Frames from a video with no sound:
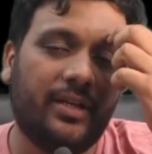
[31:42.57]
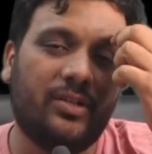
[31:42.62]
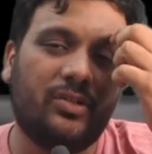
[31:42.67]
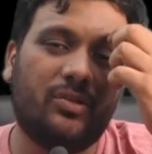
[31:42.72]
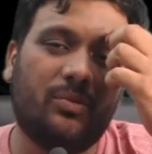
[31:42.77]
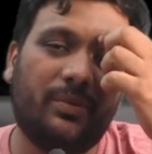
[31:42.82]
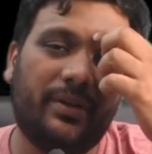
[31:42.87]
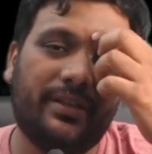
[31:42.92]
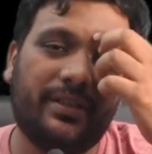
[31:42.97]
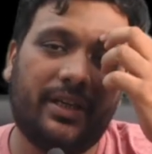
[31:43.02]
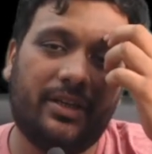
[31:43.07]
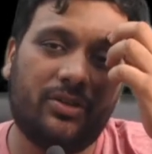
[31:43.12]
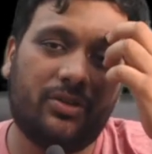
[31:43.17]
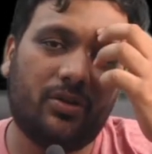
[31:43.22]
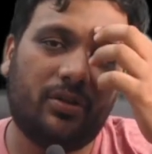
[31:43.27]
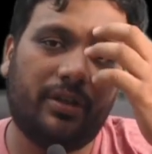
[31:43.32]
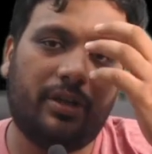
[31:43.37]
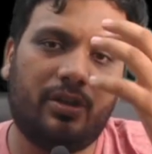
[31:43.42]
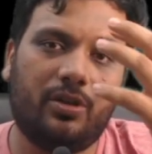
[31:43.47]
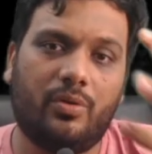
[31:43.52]
So please
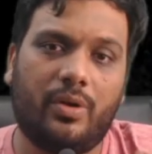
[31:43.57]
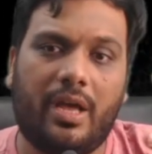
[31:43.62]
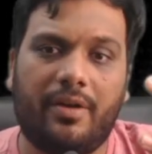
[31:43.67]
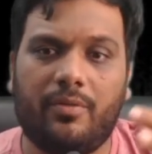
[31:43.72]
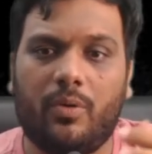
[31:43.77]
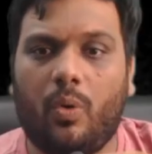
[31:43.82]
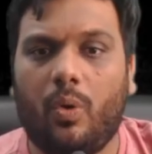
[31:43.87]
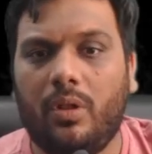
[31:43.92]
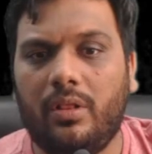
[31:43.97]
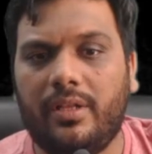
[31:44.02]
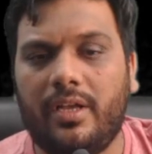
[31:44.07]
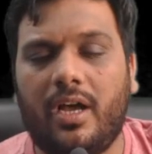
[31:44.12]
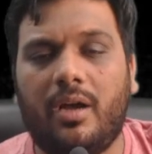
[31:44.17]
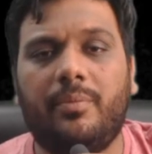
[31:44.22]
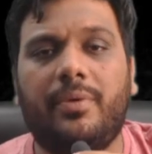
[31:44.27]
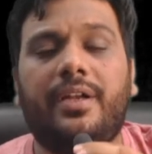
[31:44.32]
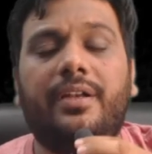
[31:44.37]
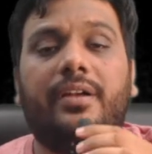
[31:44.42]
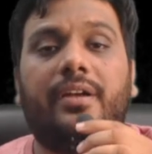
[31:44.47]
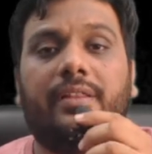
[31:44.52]
ensure that you have all the
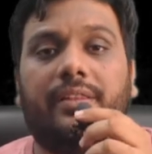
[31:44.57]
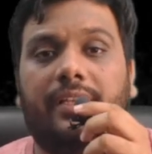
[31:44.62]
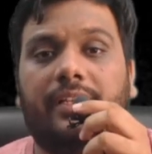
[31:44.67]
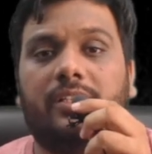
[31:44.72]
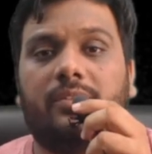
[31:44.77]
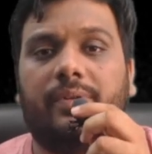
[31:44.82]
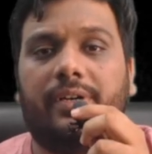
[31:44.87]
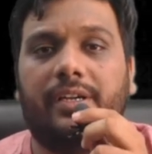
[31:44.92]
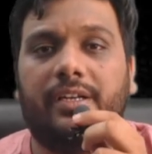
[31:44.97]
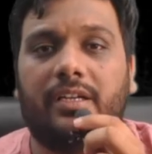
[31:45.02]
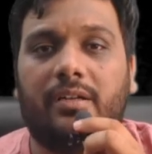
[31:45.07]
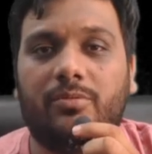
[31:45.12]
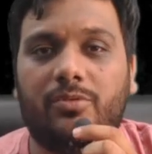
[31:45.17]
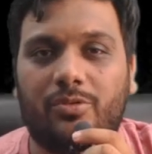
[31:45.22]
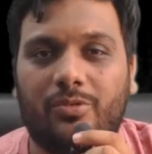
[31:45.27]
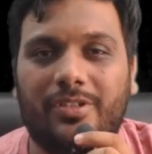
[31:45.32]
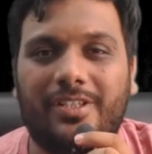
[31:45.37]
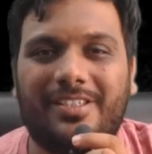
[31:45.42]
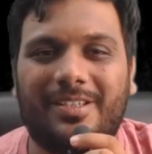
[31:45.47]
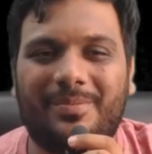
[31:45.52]
amended things when it comes
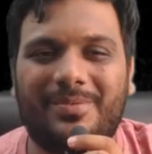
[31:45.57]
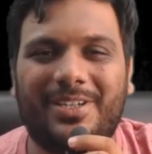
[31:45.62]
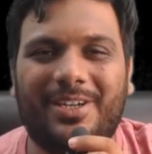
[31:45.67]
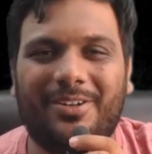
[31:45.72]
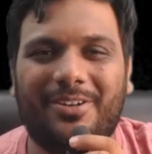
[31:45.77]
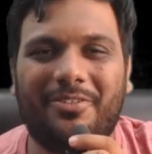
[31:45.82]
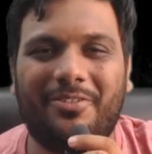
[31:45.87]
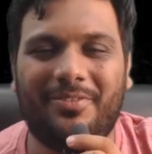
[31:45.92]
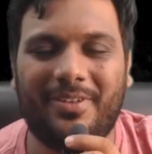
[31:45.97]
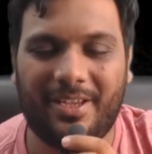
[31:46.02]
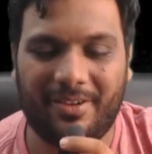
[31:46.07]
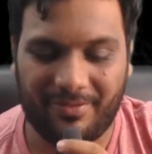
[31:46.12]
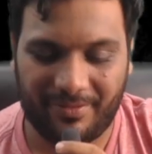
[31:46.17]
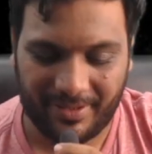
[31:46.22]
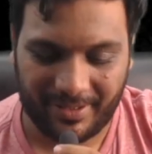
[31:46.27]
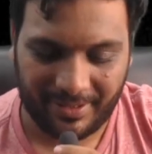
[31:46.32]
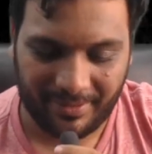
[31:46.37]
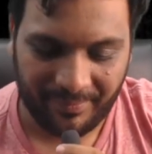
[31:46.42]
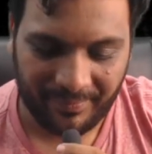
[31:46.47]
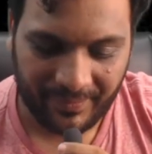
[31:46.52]
to the subject of
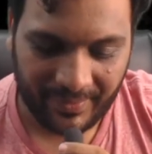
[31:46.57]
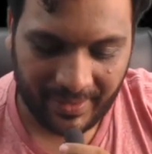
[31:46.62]
FR.